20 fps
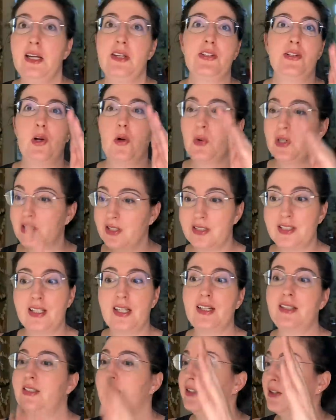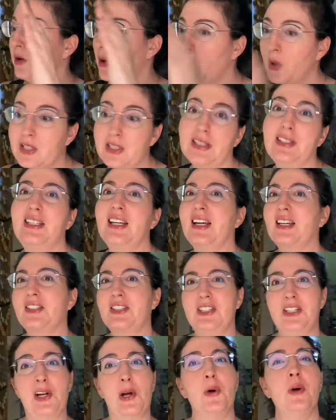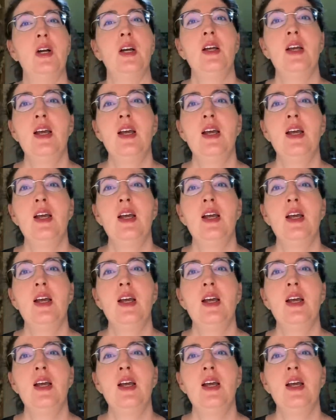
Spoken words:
isn't always a 6 isn't always a 6, you know?